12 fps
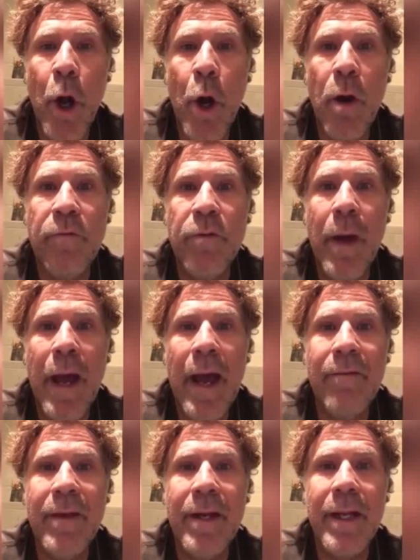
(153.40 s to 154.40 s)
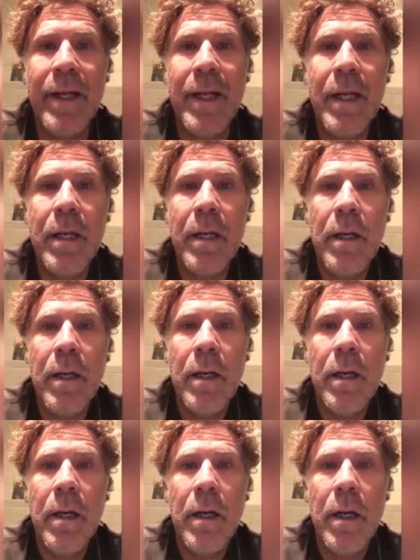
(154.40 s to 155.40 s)
I don't know if you have any
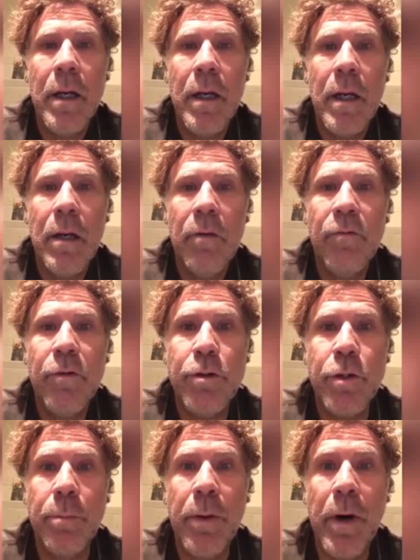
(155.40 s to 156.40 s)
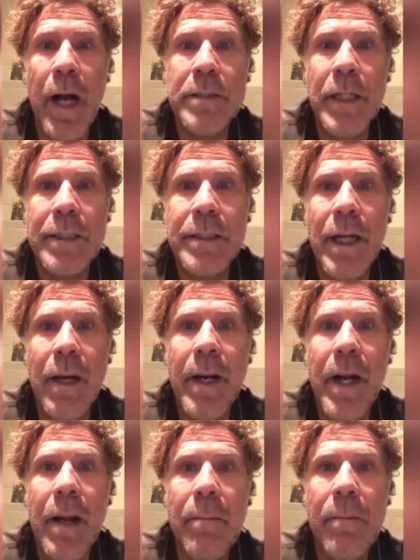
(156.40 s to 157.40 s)
future
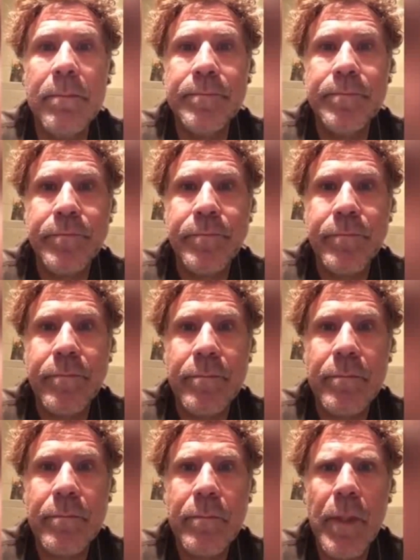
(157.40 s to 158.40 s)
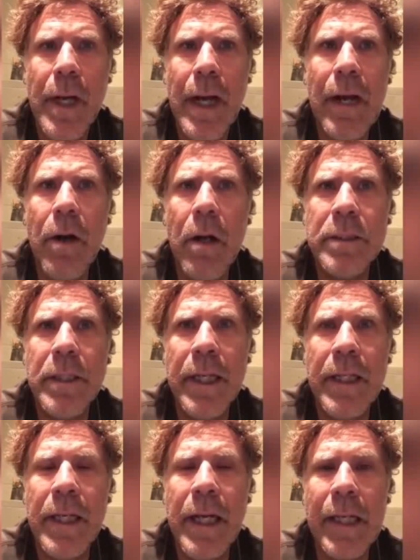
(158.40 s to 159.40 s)
projects coming up. I
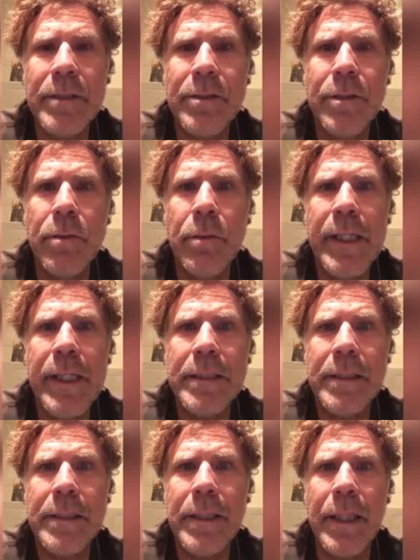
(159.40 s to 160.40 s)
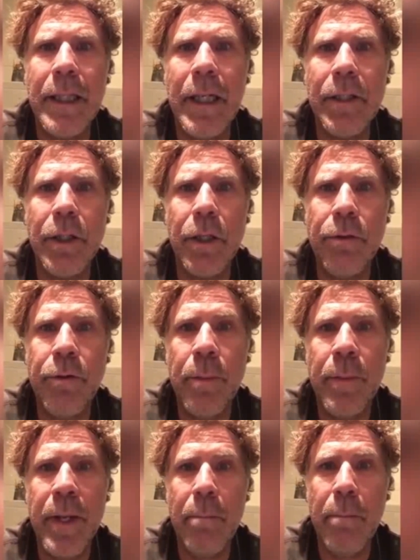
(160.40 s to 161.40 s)
don't know, say in the next 2 weeks that
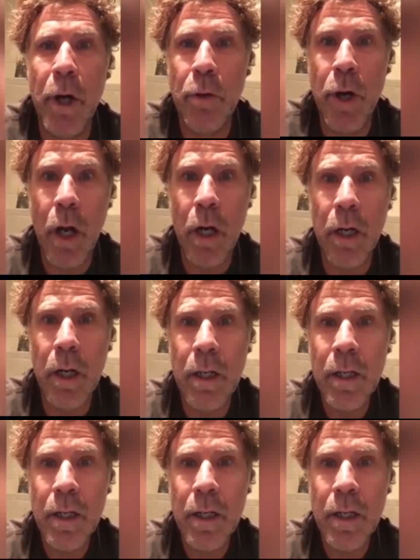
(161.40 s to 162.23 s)
you could throw me a bone